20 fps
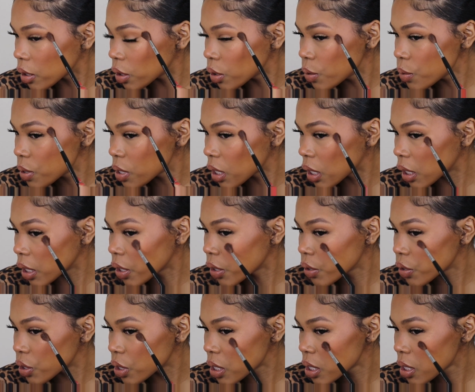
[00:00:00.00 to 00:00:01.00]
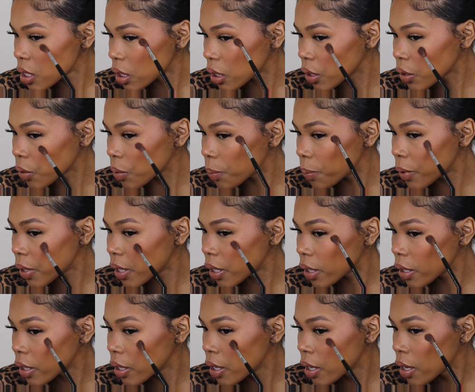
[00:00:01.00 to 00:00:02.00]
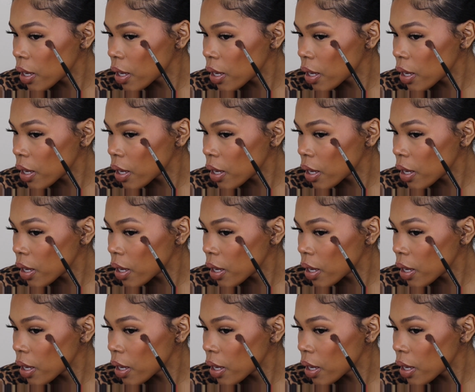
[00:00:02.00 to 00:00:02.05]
loose glitter just a little bit.